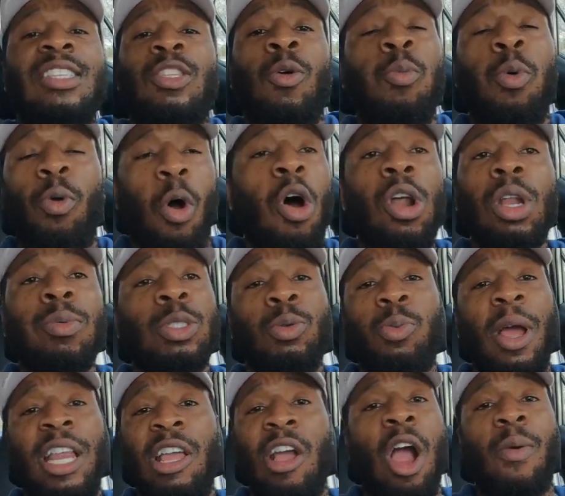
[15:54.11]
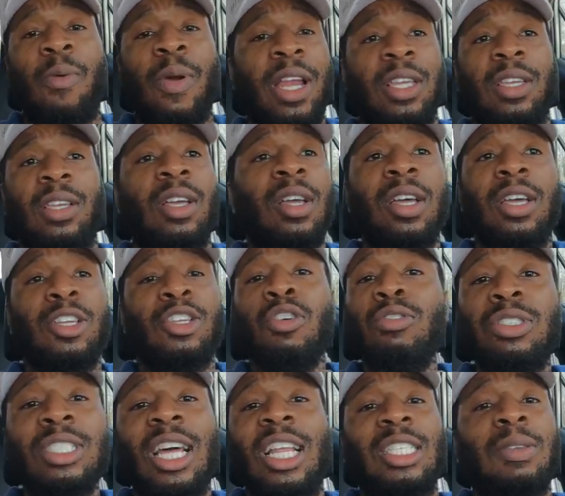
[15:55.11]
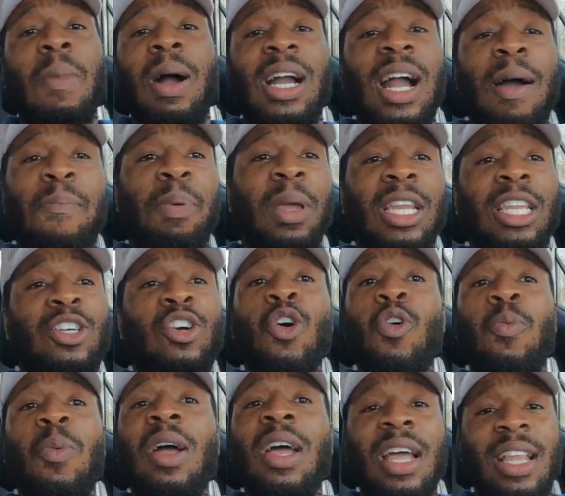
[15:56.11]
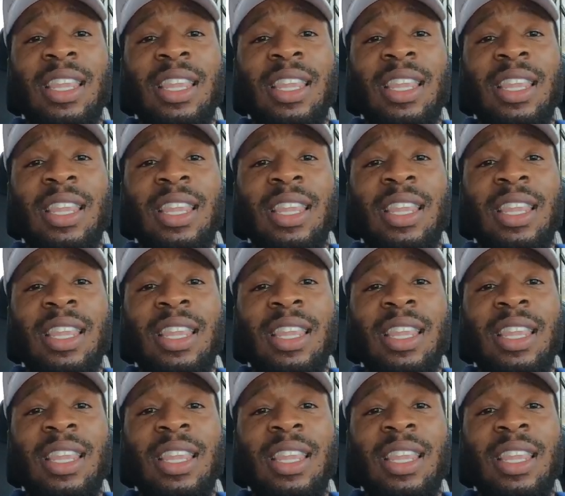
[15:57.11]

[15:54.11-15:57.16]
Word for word: The order was ready already. Huge shout out to my guy Billy Coop.